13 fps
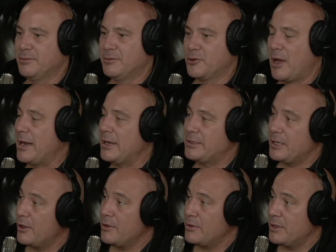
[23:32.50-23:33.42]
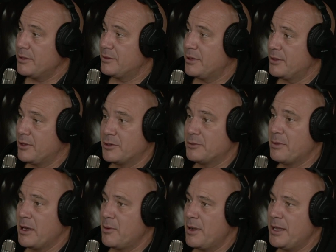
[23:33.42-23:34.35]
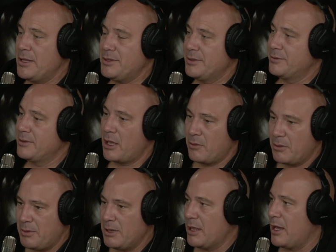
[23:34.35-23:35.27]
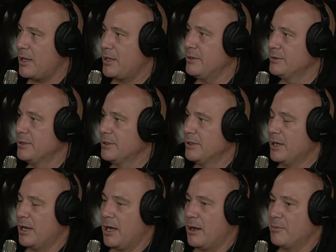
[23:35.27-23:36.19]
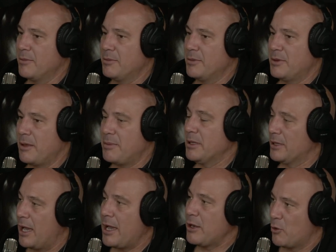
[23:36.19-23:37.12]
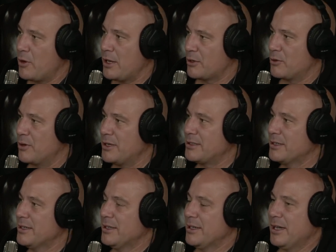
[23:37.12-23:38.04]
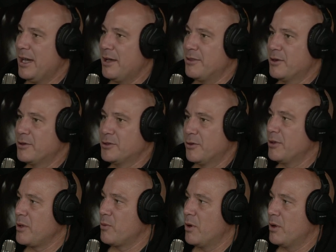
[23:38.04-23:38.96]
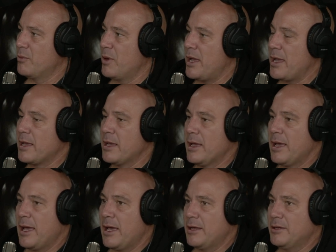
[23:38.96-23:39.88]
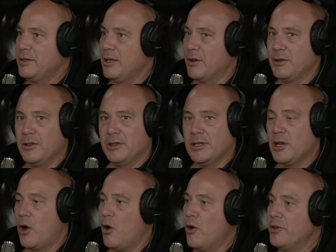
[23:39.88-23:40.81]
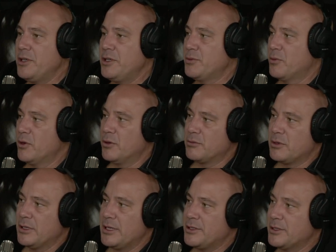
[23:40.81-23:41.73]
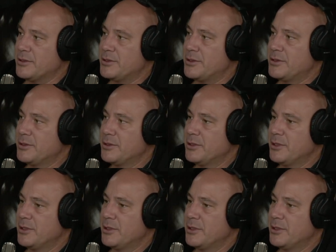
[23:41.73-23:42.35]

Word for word: try to tell you that that there's many ways. They would be lying. Um, they'd be lying or ignorant. Uh, there's only one way. And you know, you look at all these world religions.